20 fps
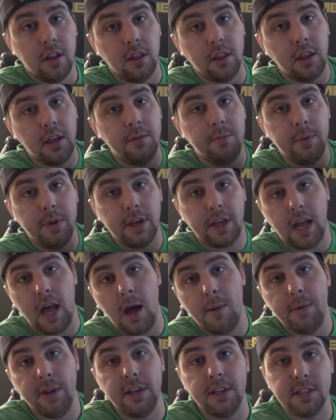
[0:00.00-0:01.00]
Leave me a
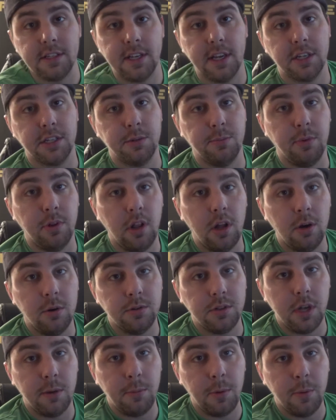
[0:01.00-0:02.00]
comment in the section
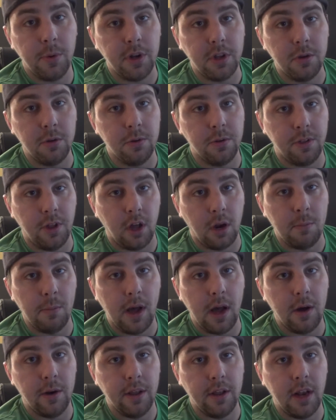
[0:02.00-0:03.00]
below. Tell me what you thought
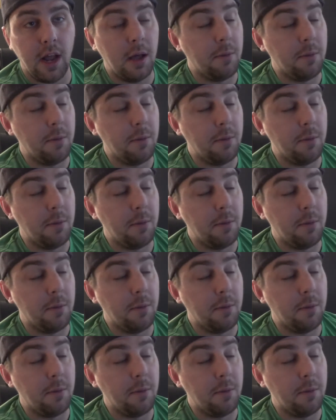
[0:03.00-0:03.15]
about it.